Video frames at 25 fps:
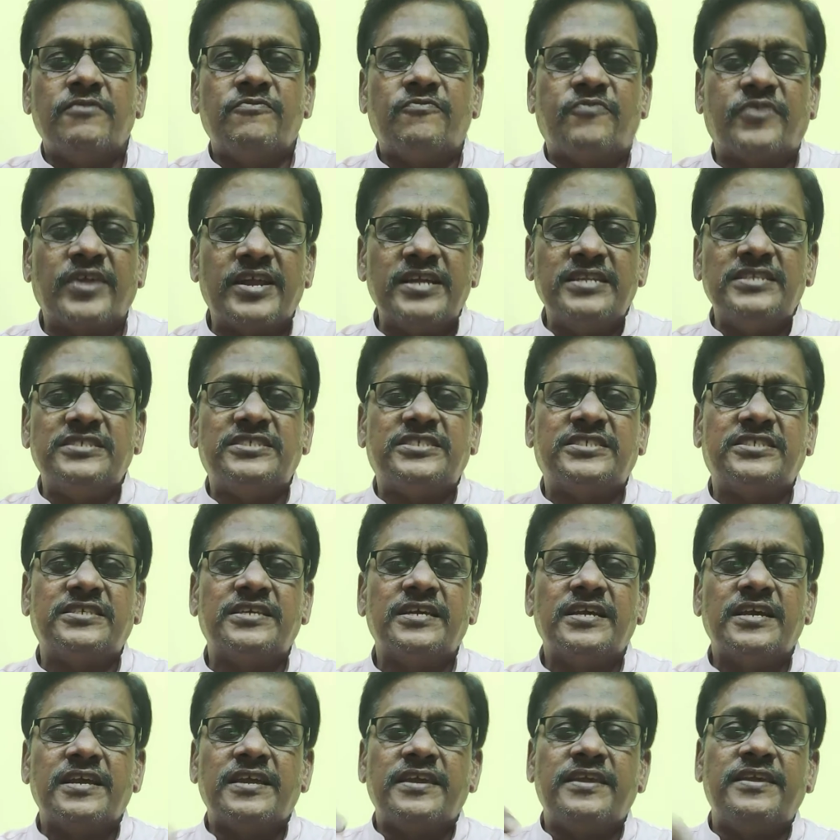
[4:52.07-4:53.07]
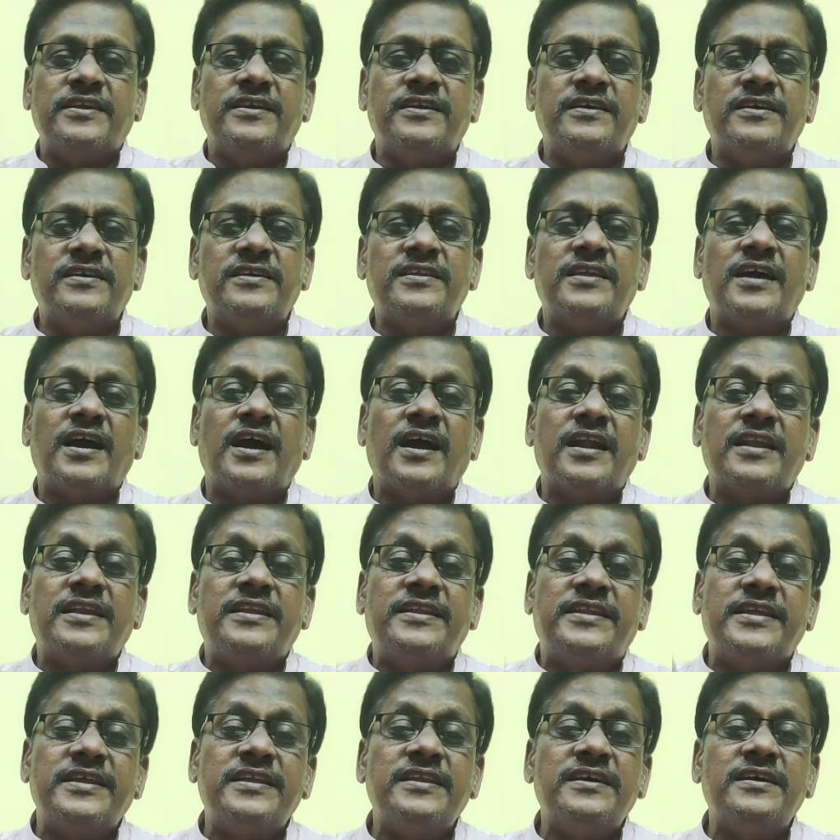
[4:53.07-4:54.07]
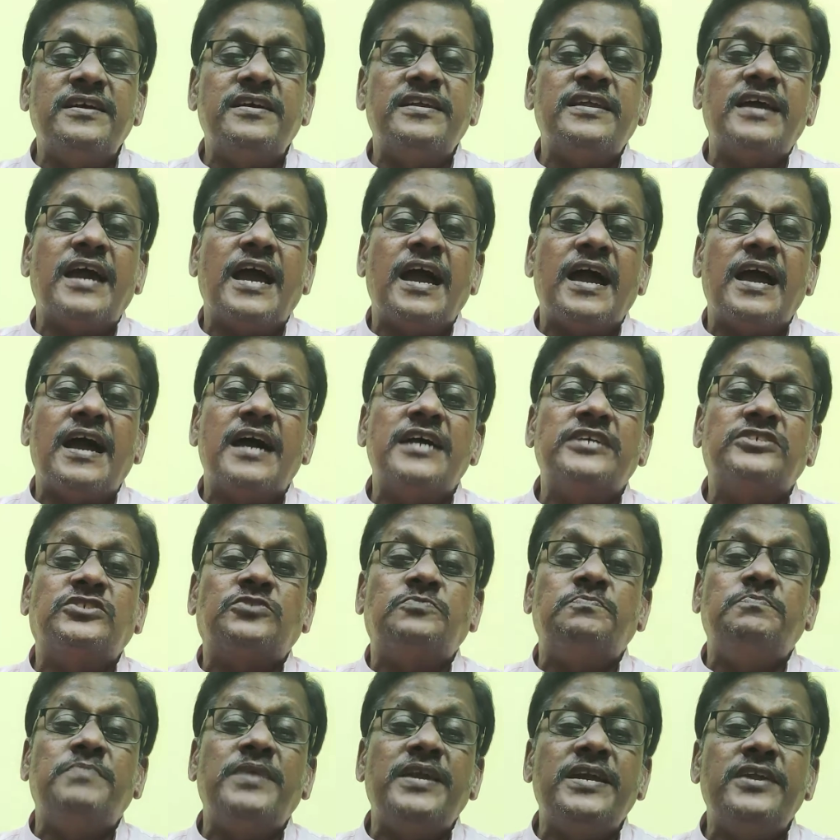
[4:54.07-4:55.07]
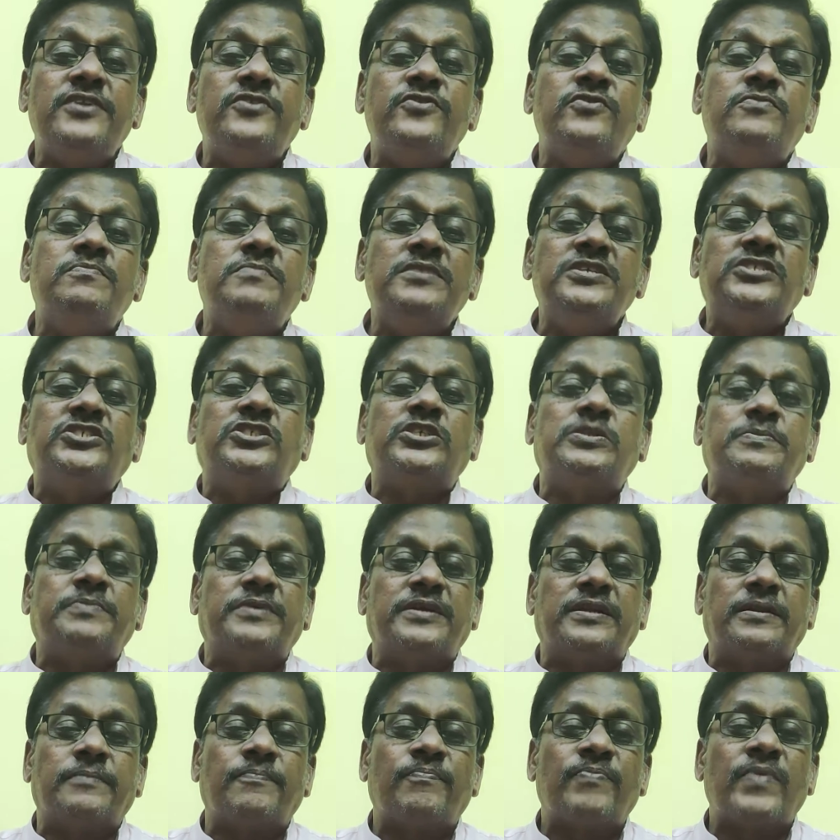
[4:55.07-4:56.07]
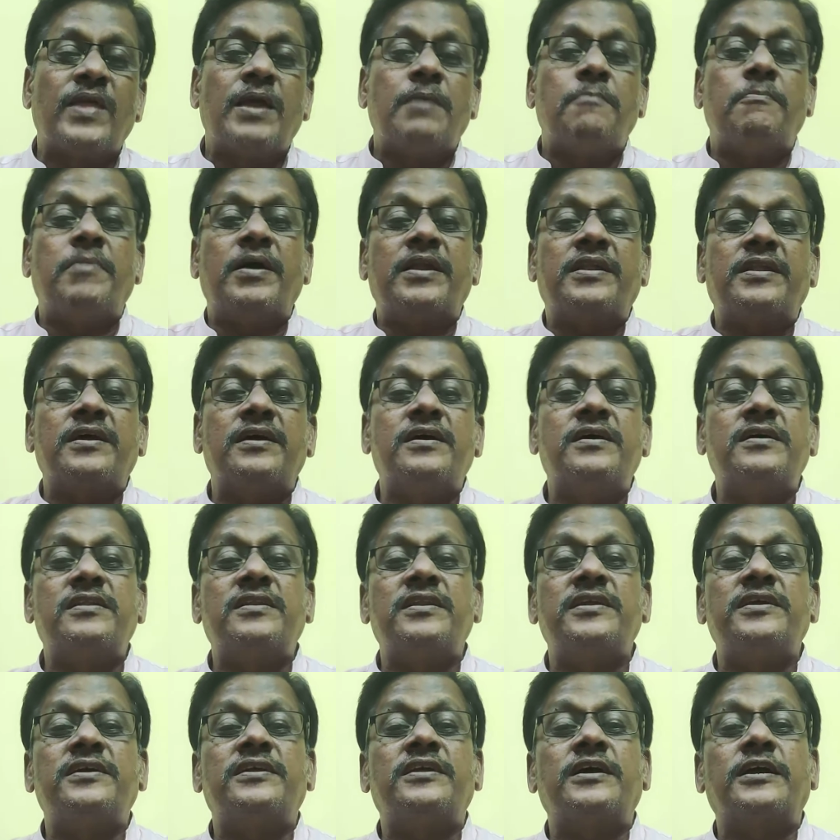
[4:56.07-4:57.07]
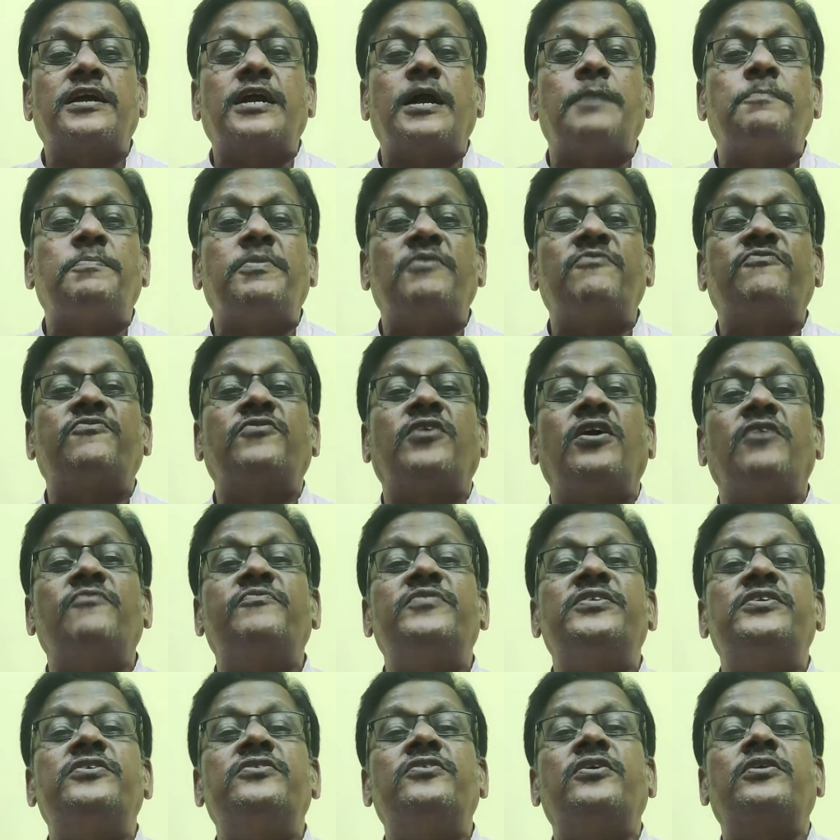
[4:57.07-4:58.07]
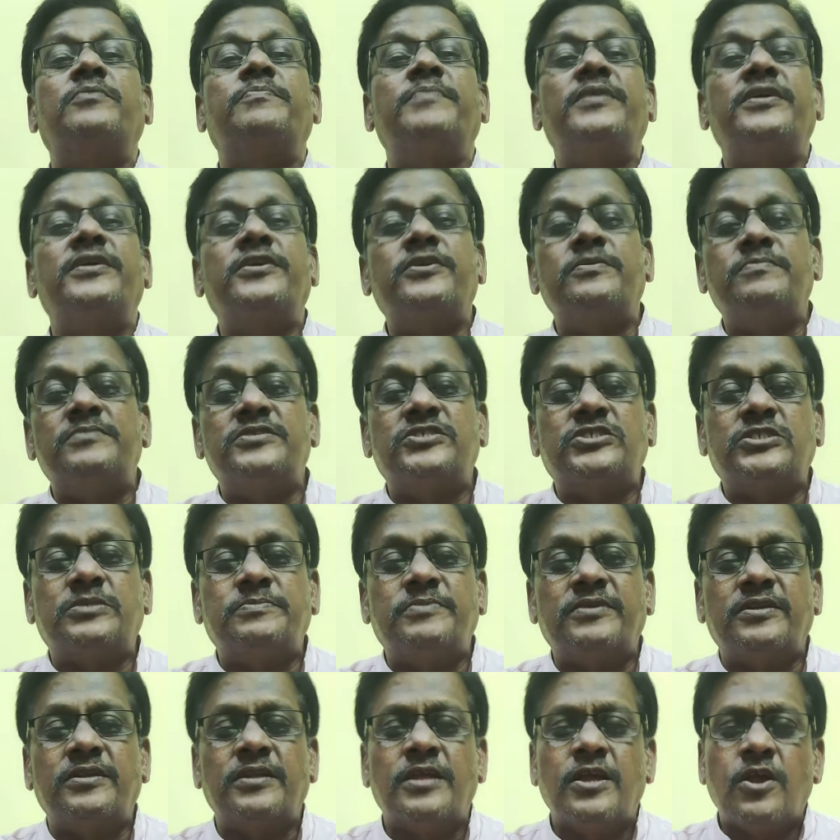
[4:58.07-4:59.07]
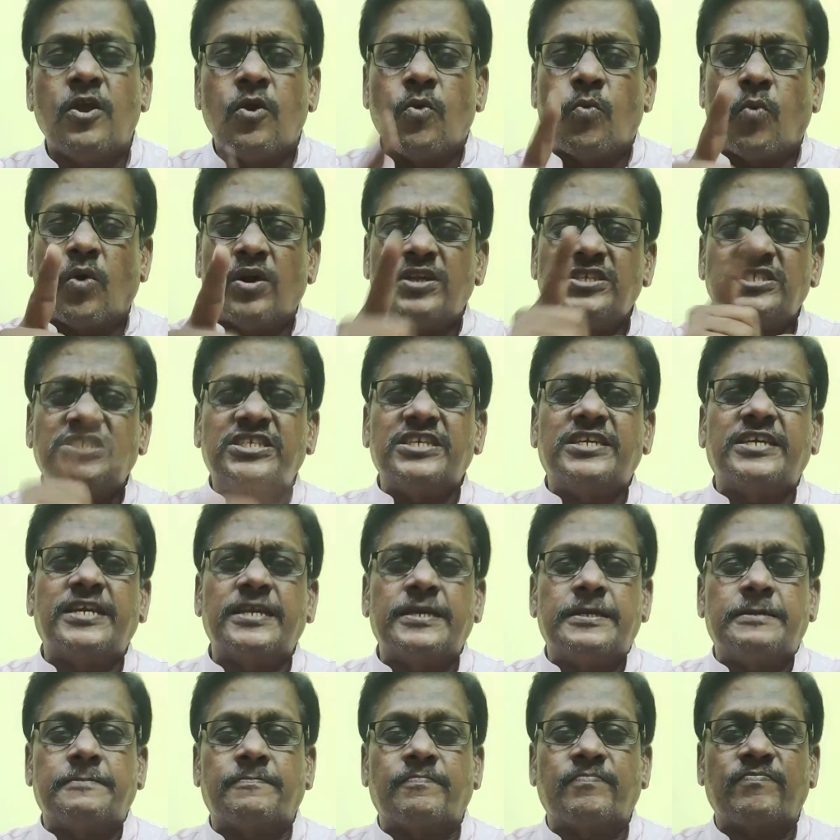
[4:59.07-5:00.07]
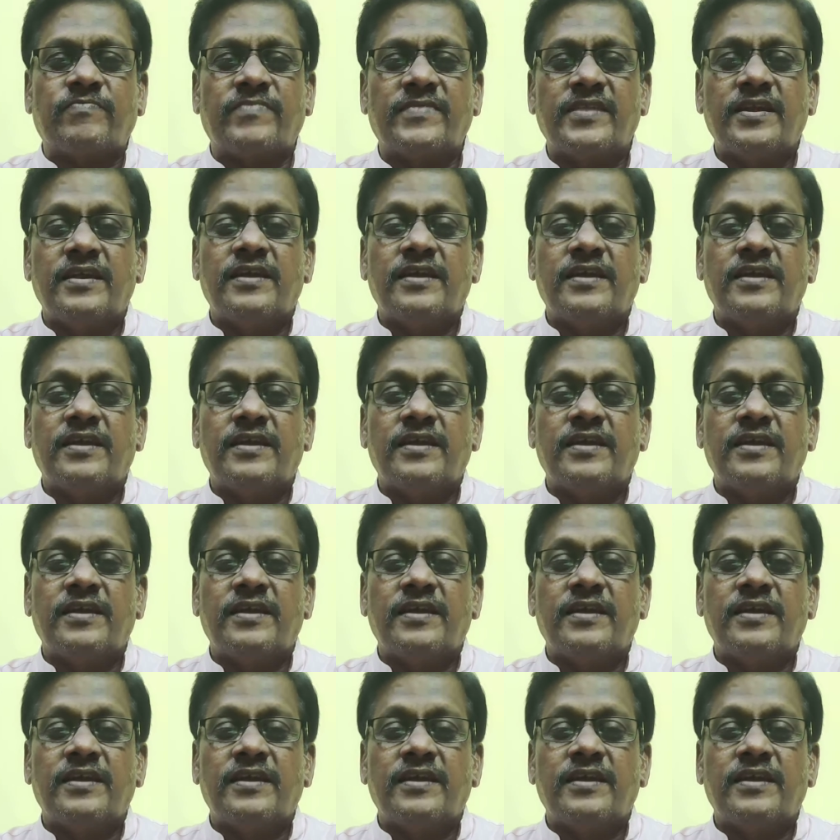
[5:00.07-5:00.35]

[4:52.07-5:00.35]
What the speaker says: Friends, here a dinner has made you miserable, but earlier a cup of coffee did not make you miserable. What is the key?